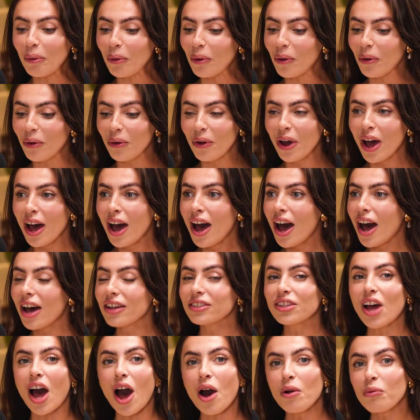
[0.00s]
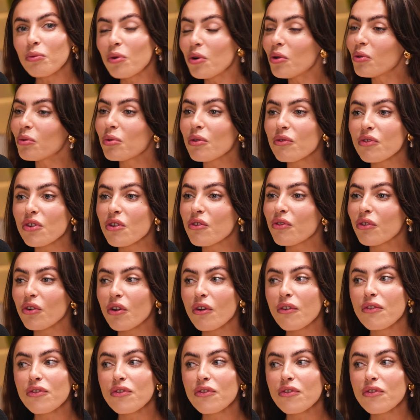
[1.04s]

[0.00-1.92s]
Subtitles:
I was like, I'll walk with you for a